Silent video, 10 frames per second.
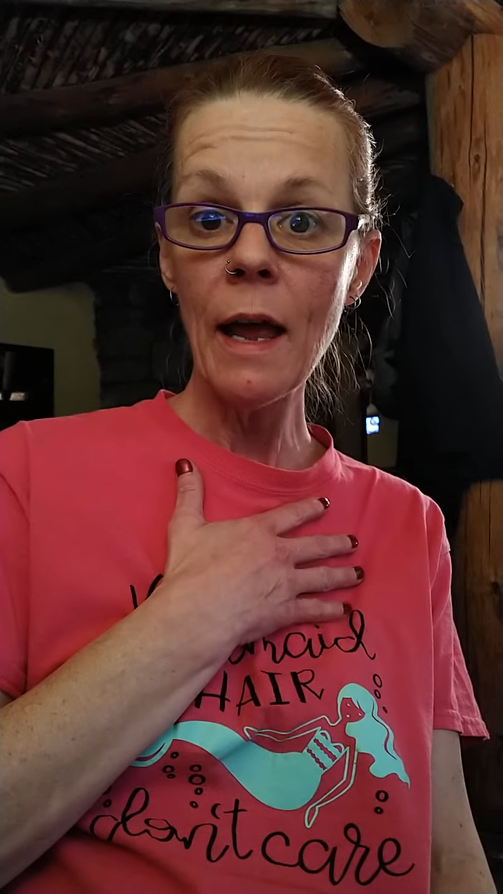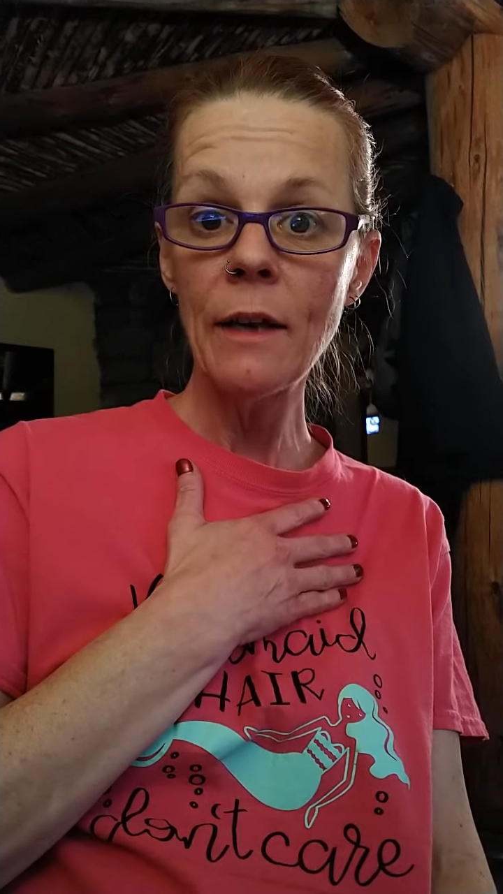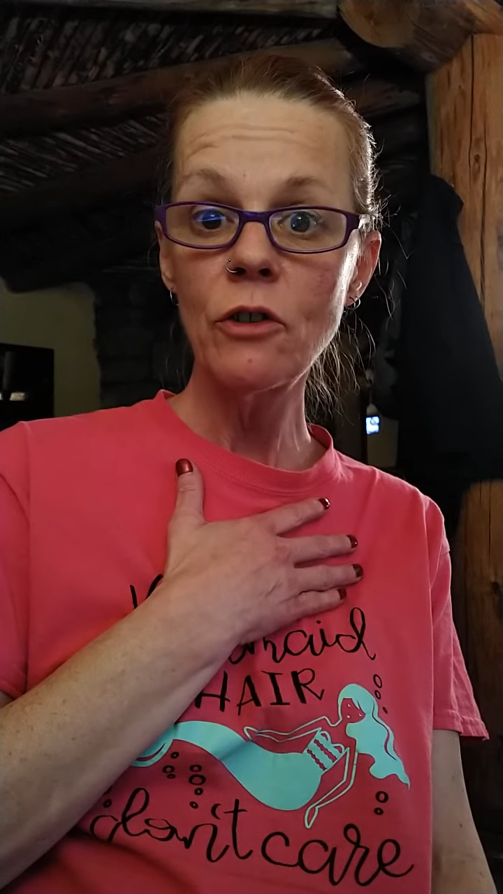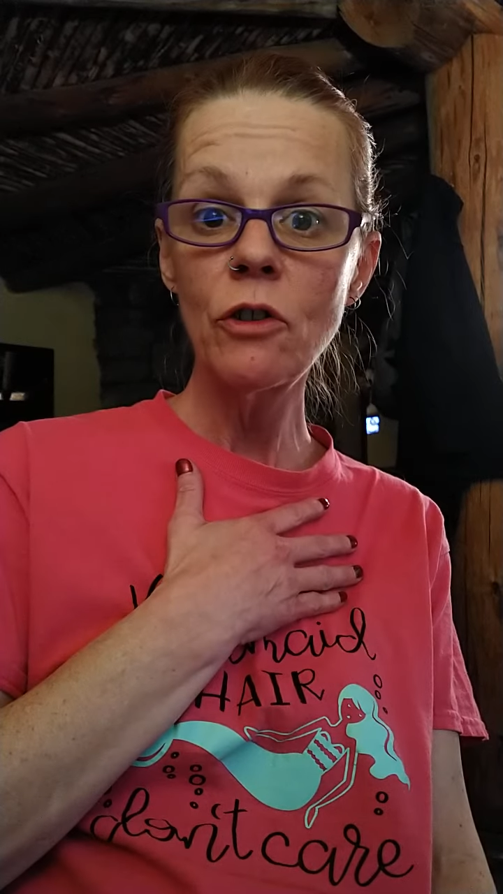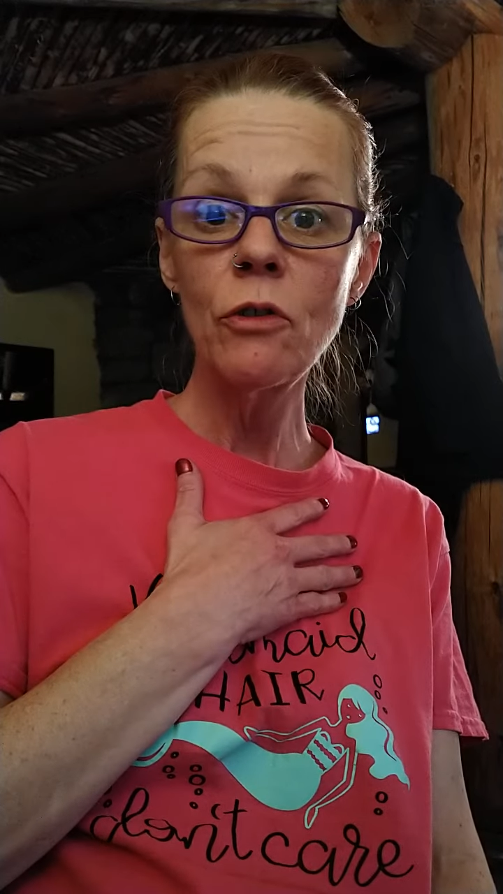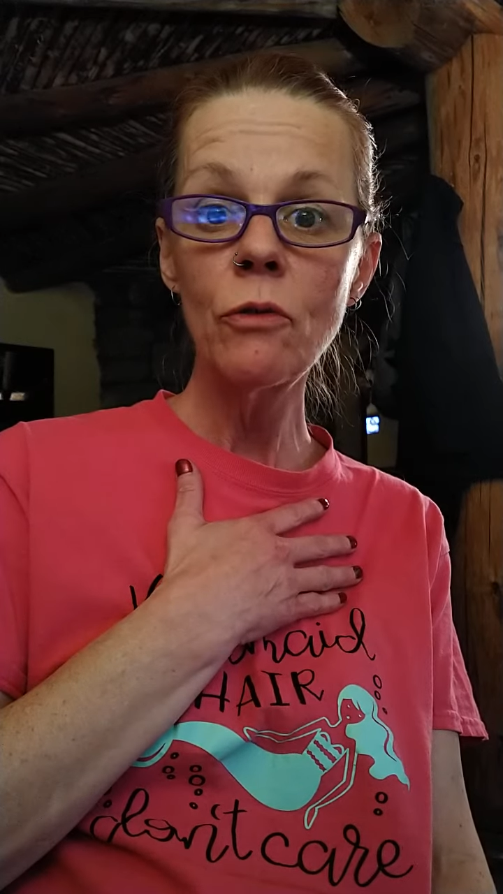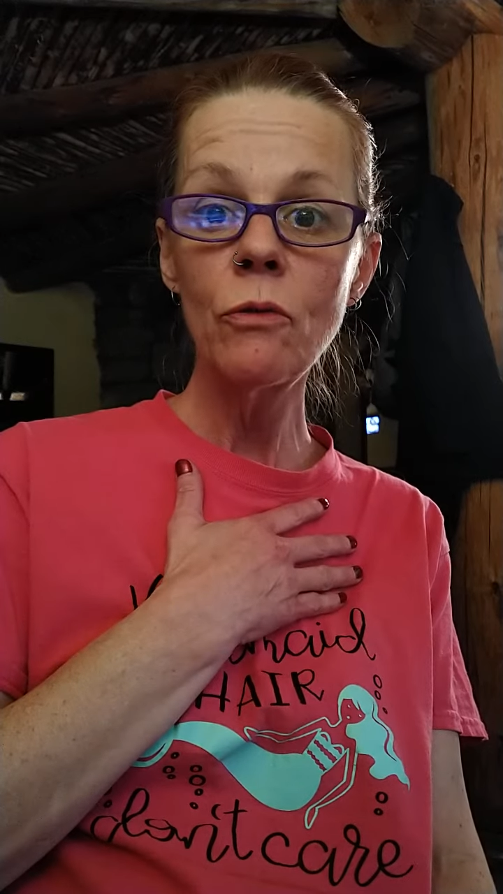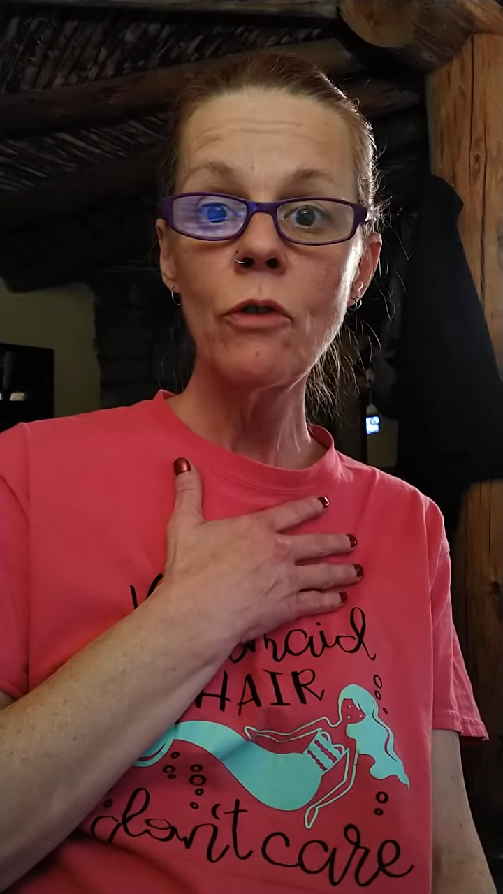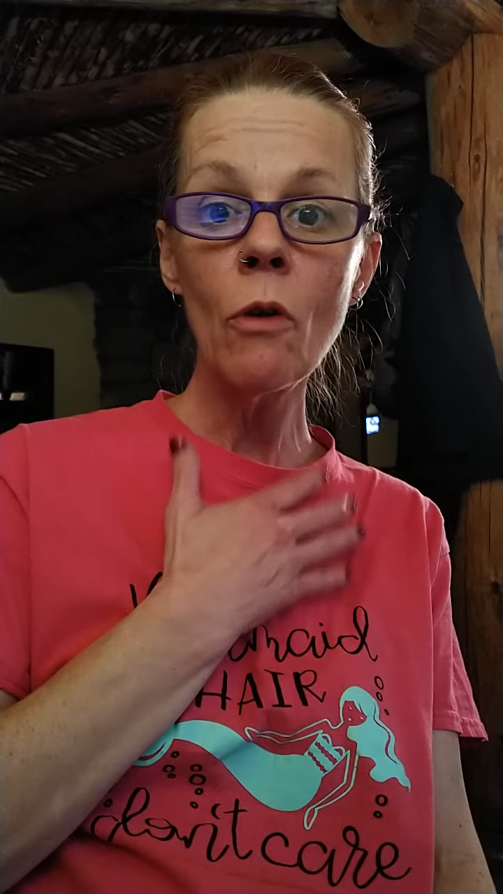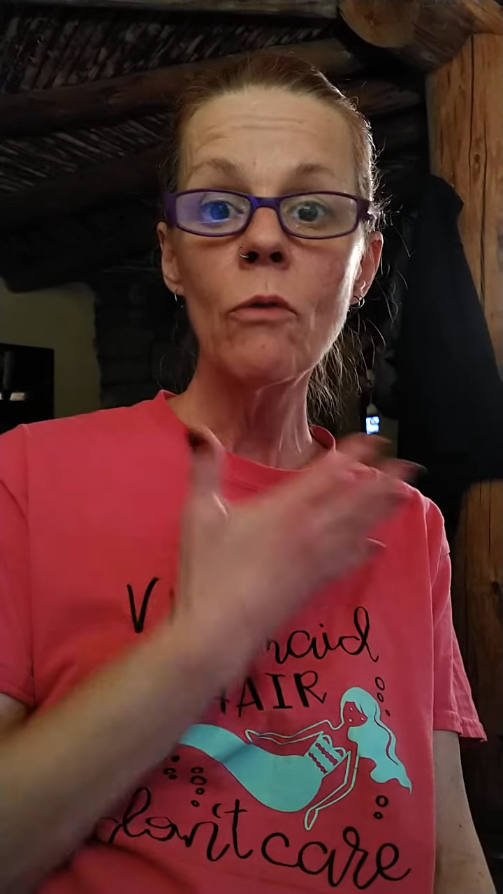and
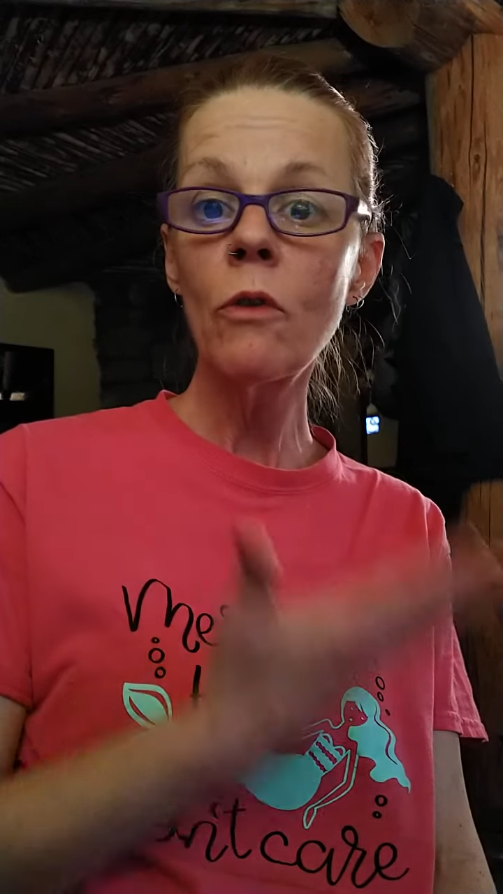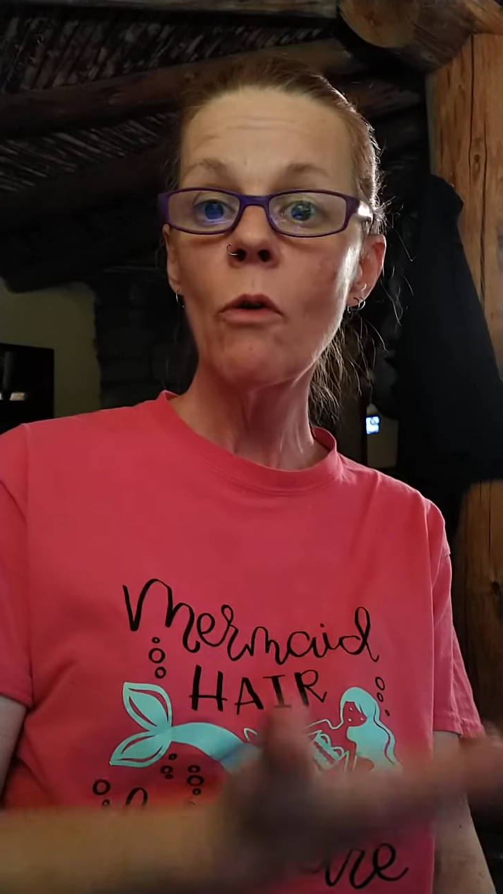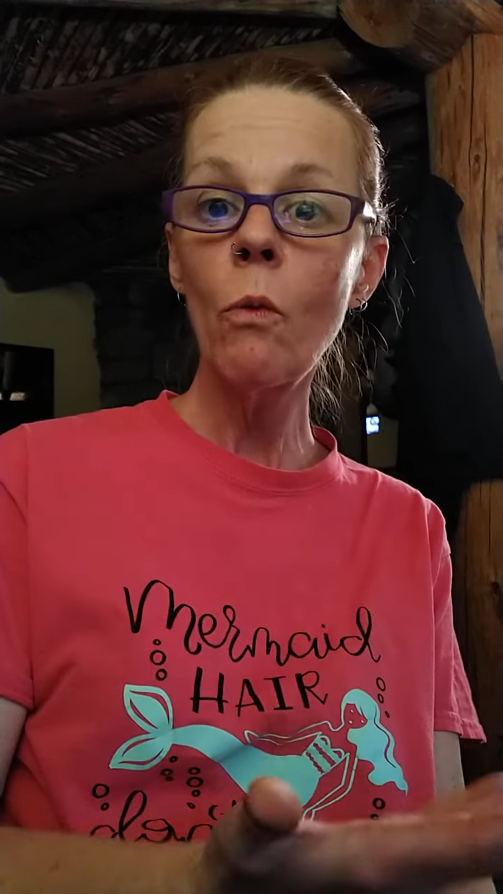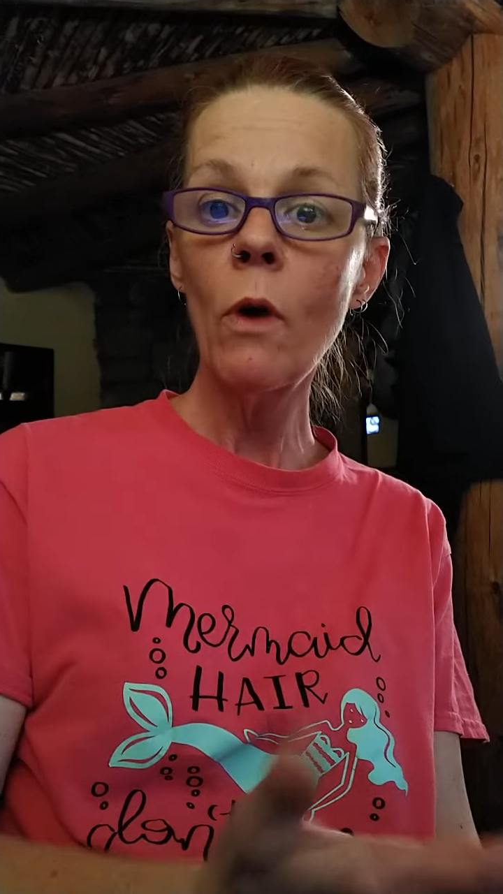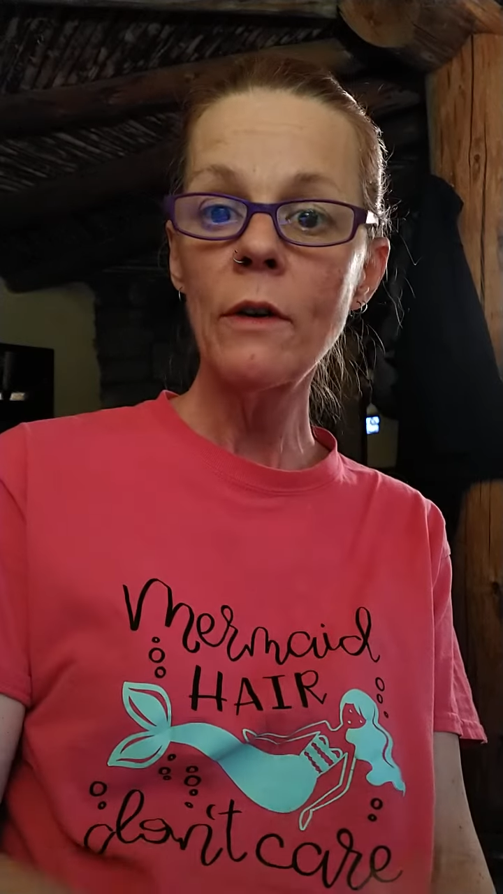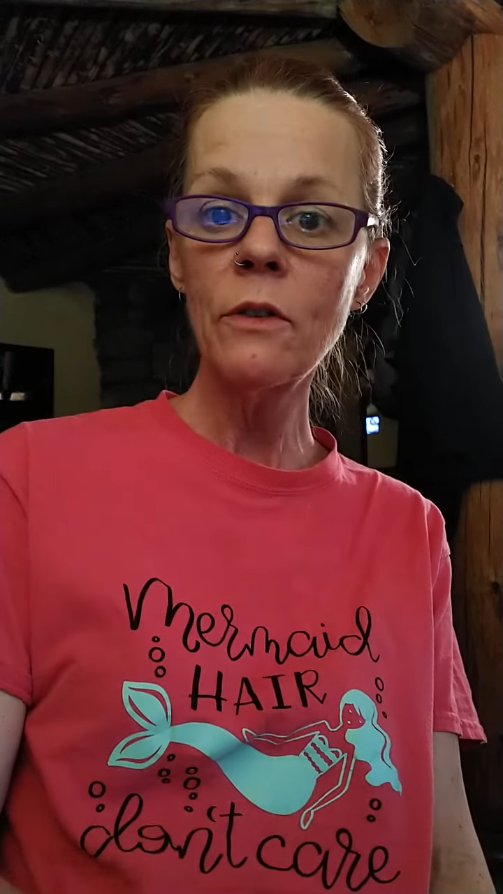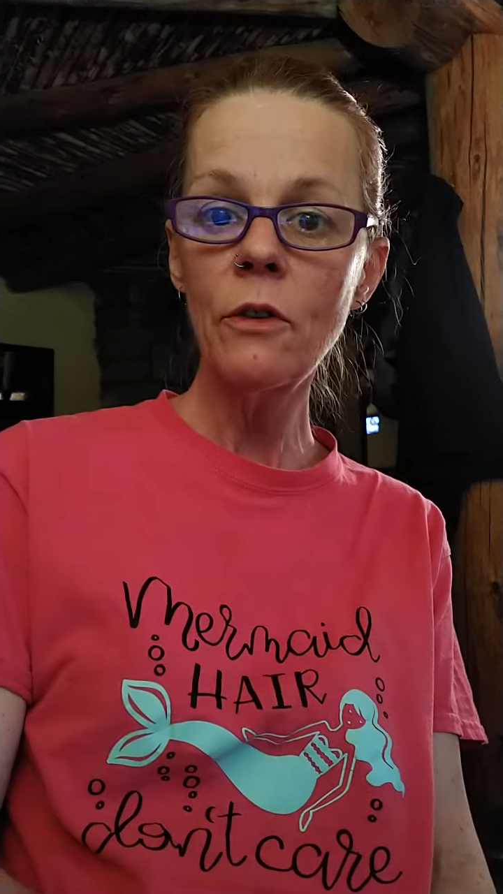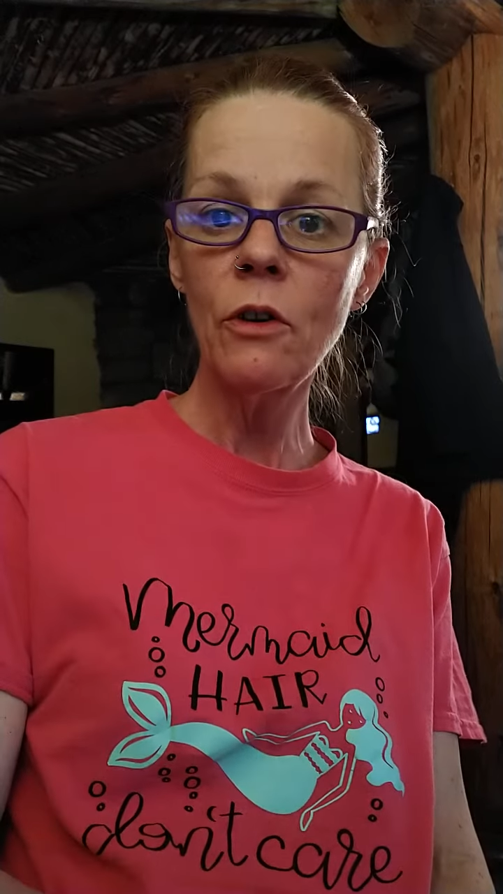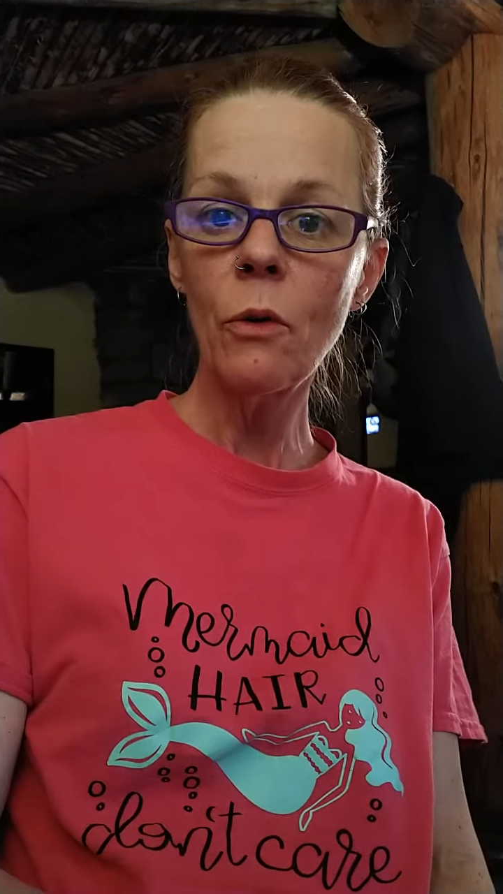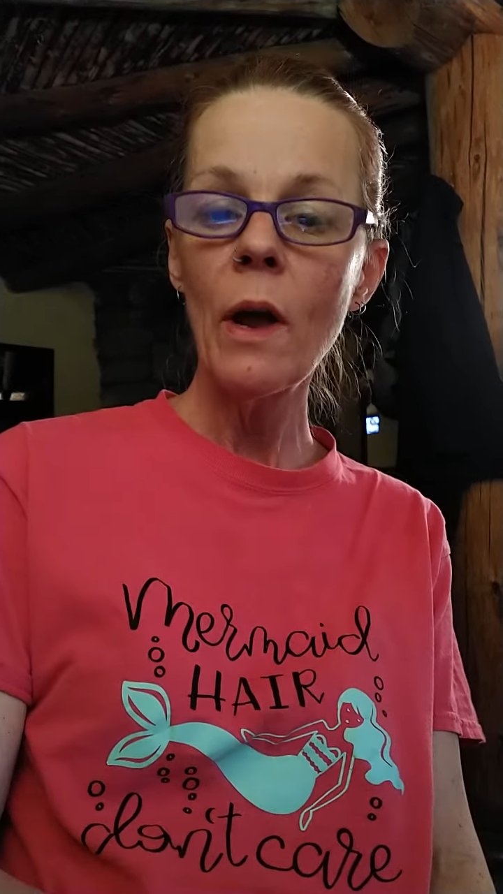you don't know what to
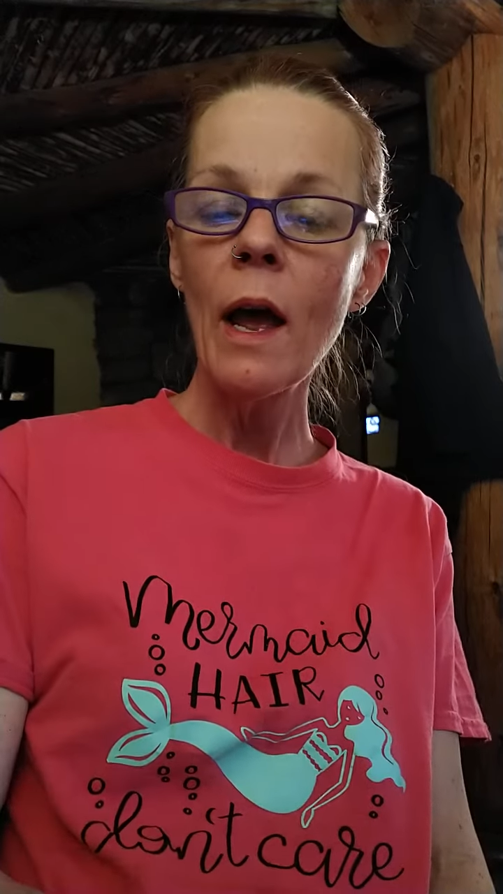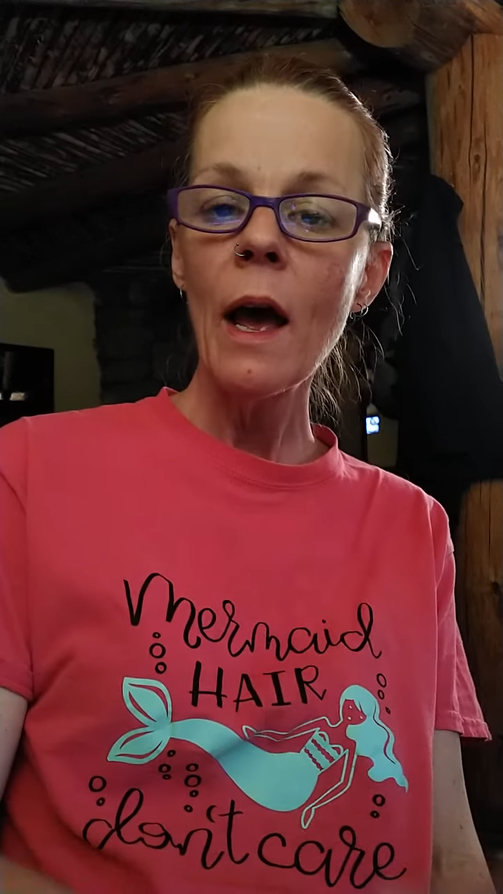do?